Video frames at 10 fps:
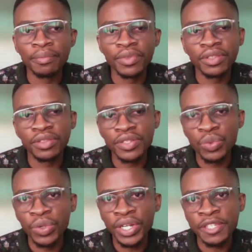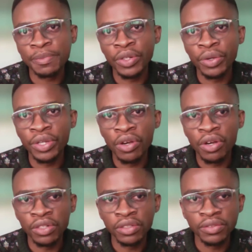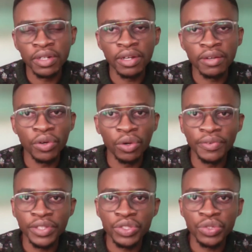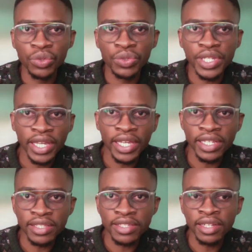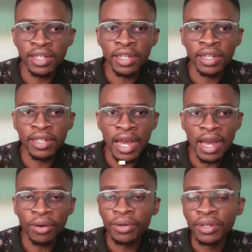This work has been going on for over 2 decades now.